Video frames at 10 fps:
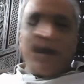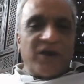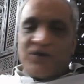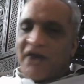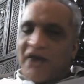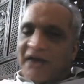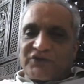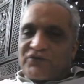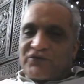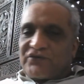
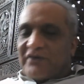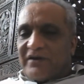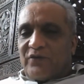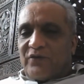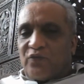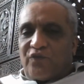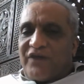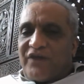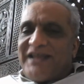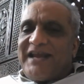yes,
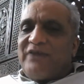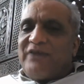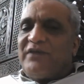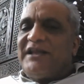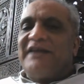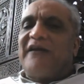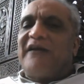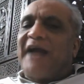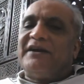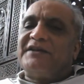we need
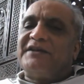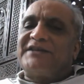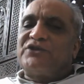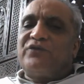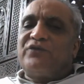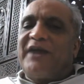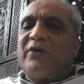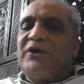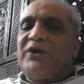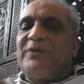guidance, and so we are
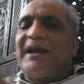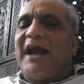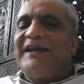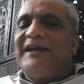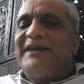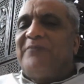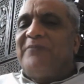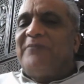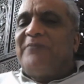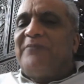going to be guided
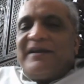by